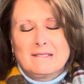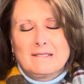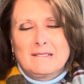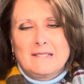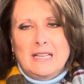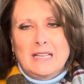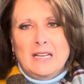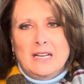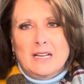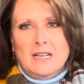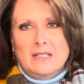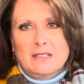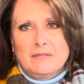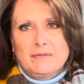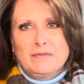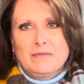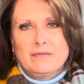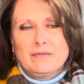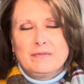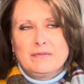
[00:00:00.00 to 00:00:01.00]
Yeah,
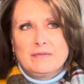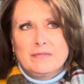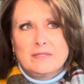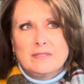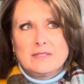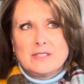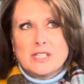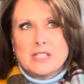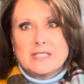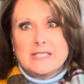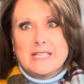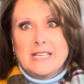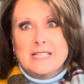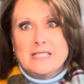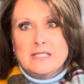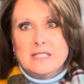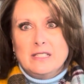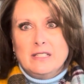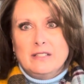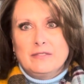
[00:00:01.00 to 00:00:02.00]
so I was
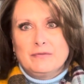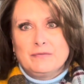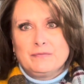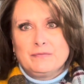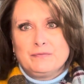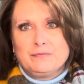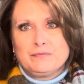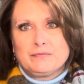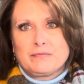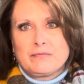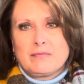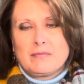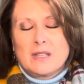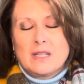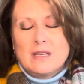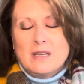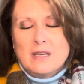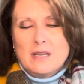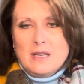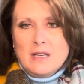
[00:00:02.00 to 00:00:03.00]
18.
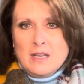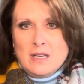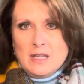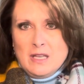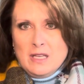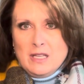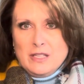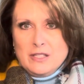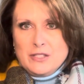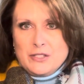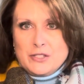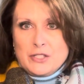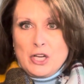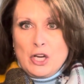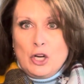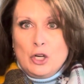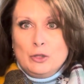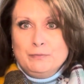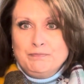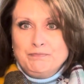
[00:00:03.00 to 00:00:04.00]

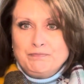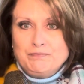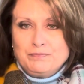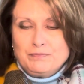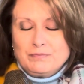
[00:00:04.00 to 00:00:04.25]
So